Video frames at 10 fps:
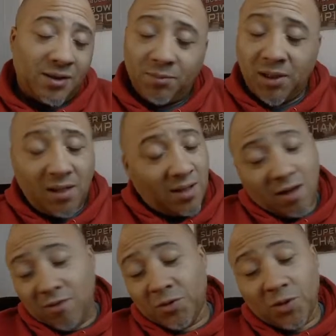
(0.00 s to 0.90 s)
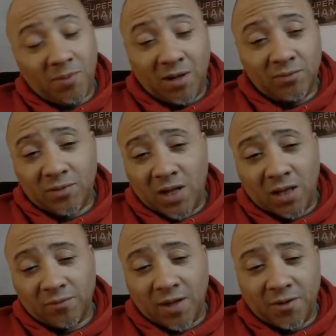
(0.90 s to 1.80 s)
but I don't know about
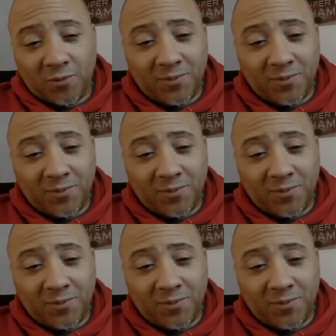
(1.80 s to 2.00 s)
Colorado,